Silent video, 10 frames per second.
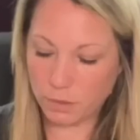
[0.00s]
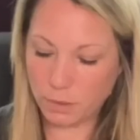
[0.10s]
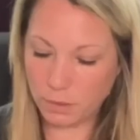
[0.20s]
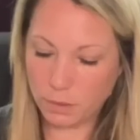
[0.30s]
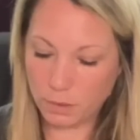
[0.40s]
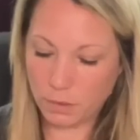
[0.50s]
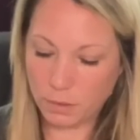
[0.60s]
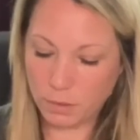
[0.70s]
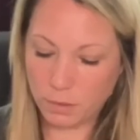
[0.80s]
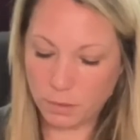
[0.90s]

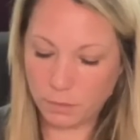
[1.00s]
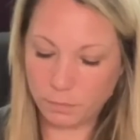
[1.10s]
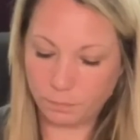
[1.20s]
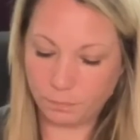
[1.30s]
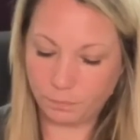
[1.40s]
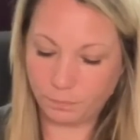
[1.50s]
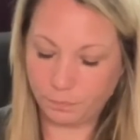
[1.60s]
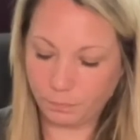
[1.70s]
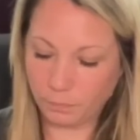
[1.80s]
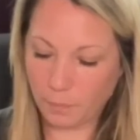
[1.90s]

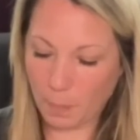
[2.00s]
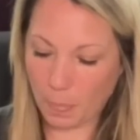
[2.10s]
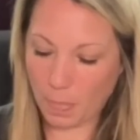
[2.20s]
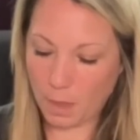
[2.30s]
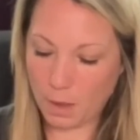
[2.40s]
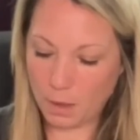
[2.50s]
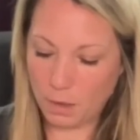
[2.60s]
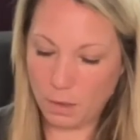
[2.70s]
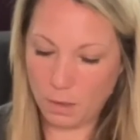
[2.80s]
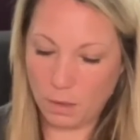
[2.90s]

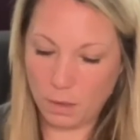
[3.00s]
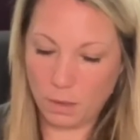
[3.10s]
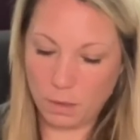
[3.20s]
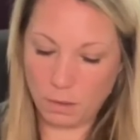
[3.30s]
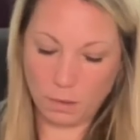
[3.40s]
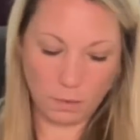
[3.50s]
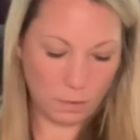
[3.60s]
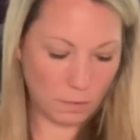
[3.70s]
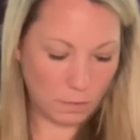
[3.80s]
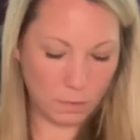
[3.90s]

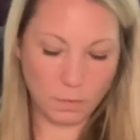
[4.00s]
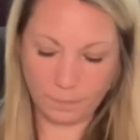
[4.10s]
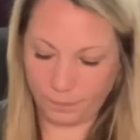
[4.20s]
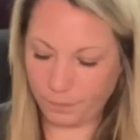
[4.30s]
(silence)